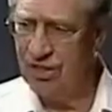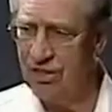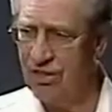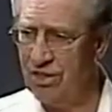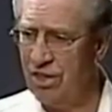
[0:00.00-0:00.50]

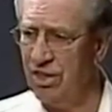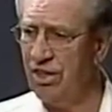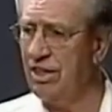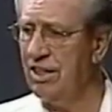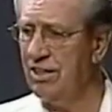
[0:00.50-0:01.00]

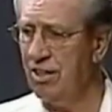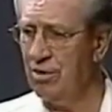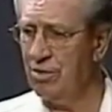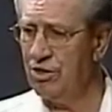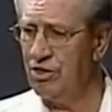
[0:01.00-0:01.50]
indeed
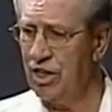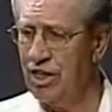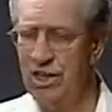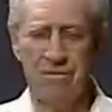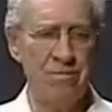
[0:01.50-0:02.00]
their
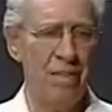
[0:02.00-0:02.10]
Messiah,